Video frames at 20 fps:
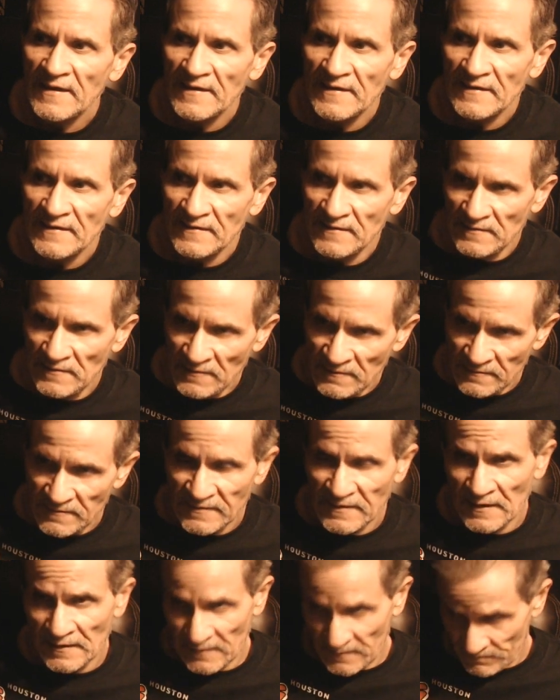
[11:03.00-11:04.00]

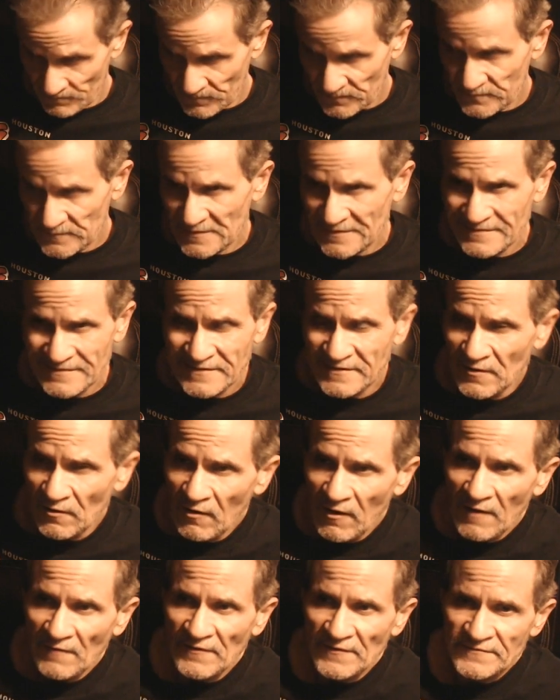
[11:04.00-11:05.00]
and
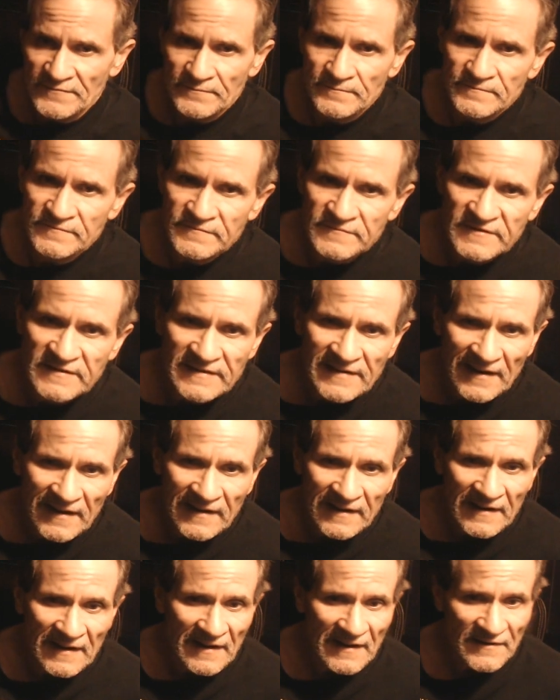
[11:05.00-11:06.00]
all the TA
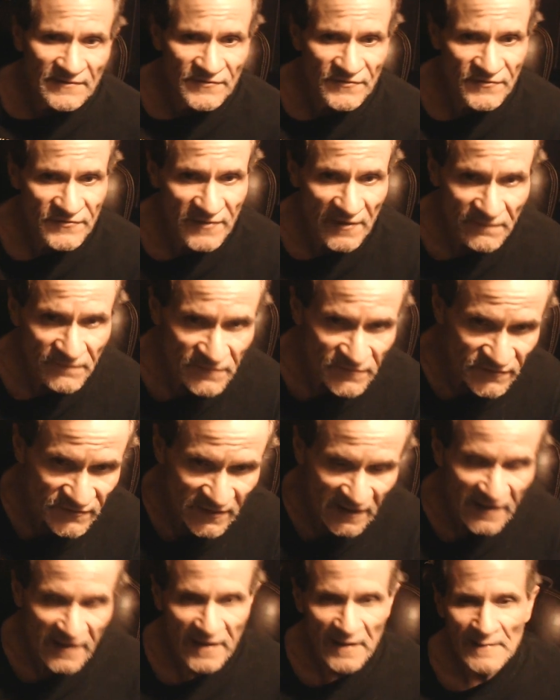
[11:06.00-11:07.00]
guys and stuff are
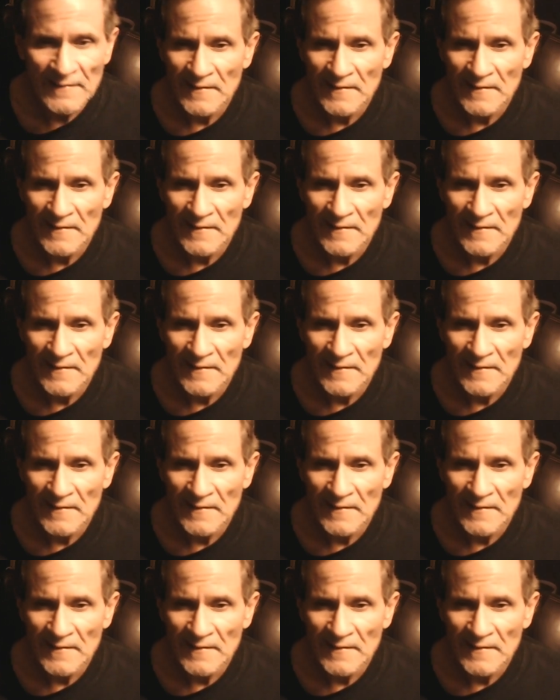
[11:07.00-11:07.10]
saying,